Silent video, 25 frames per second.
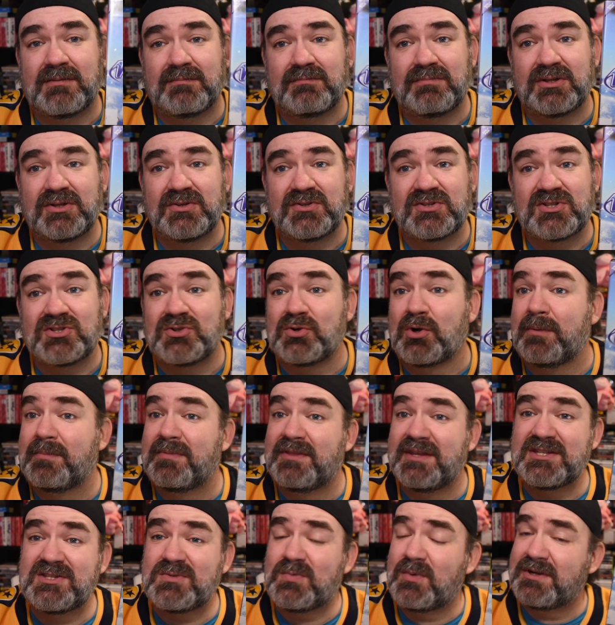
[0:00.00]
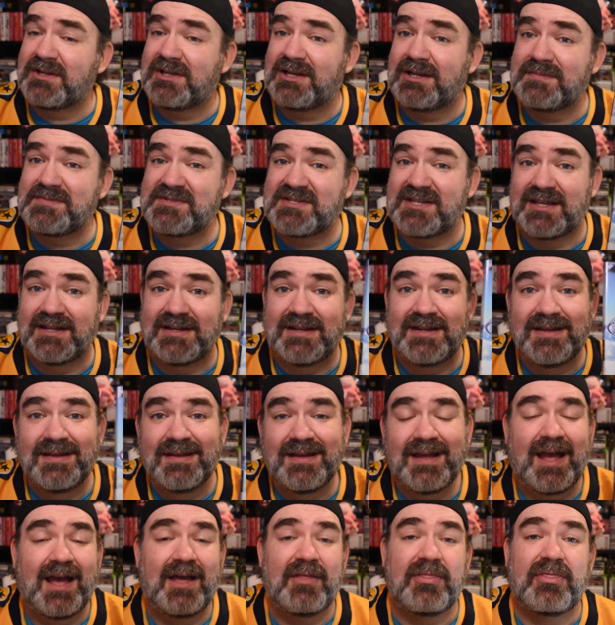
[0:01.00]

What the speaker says: Blue Storm. This one comes in at